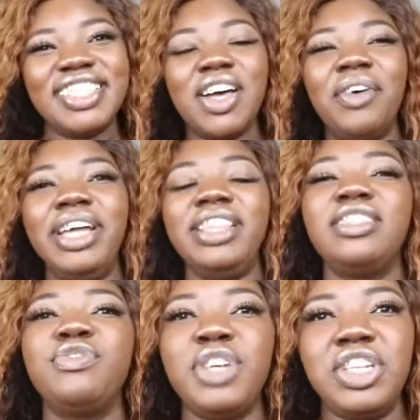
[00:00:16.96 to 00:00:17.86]
So in
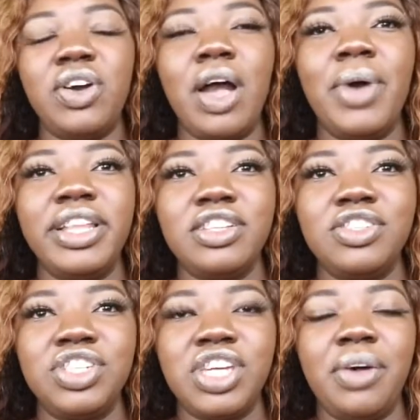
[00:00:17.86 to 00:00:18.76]
this video, I wanted
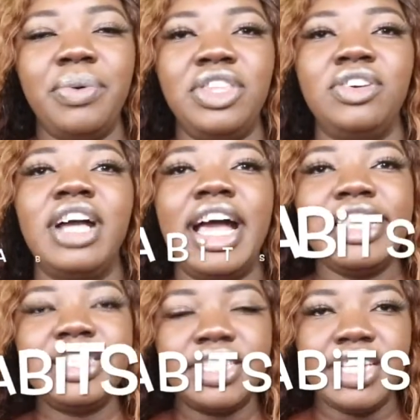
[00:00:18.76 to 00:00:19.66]
to share with you
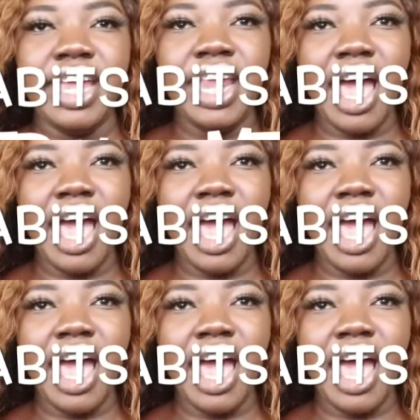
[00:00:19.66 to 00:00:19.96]
guys 10